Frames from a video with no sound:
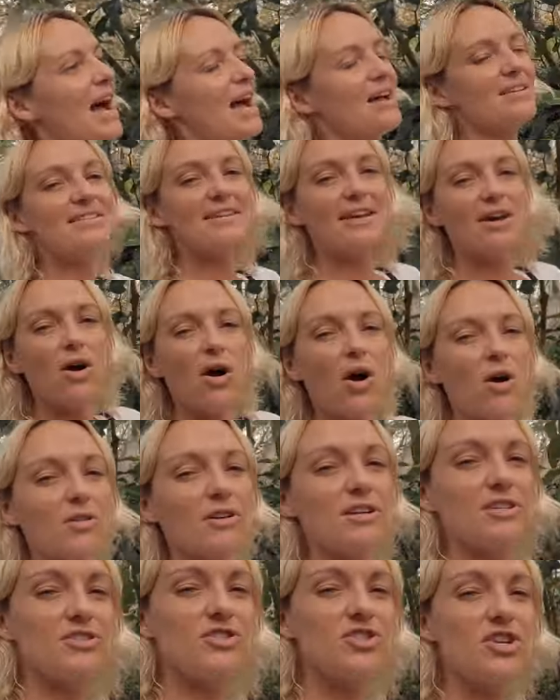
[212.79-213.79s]
I'd say
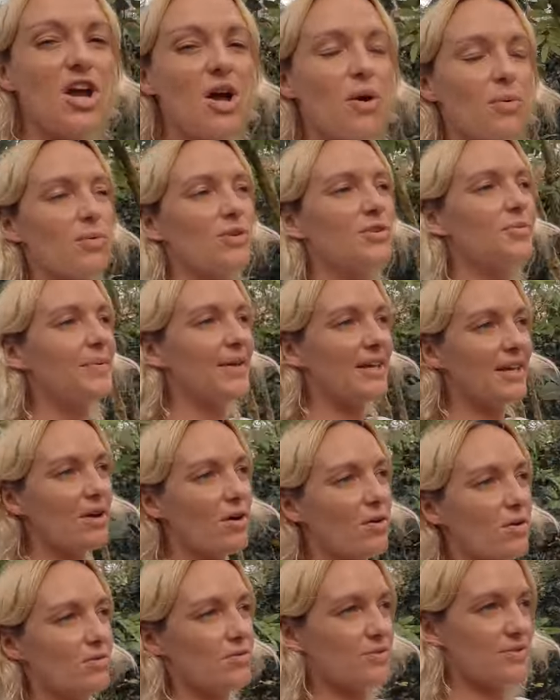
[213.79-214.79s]
orange would be
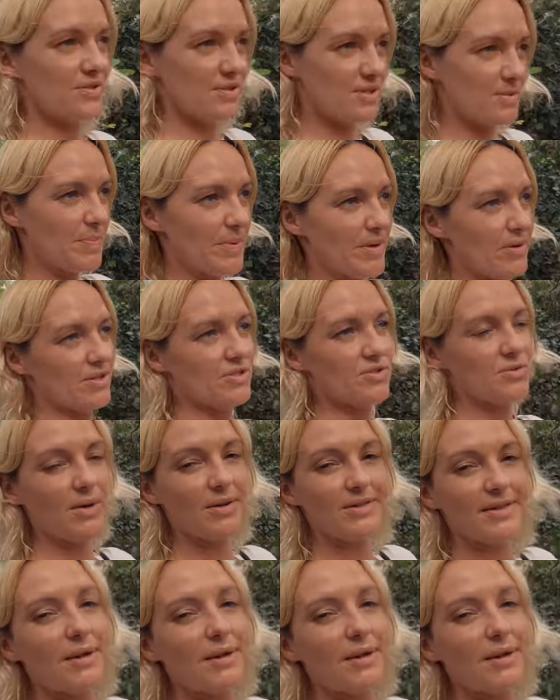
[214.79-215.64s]
also spiritual.